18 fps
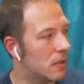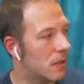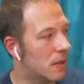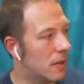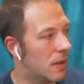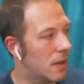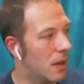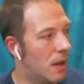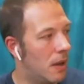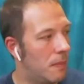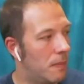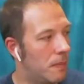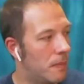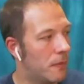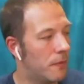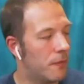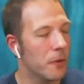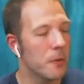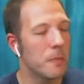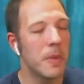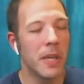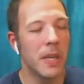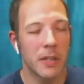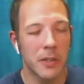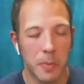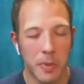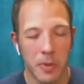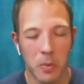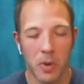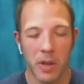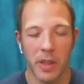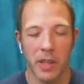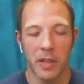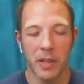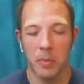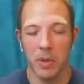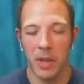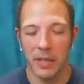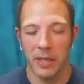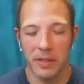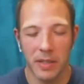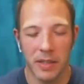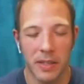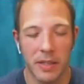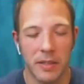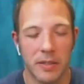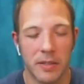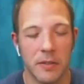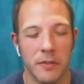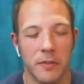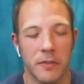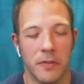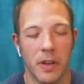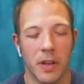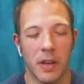for me, it's been one of the complexities of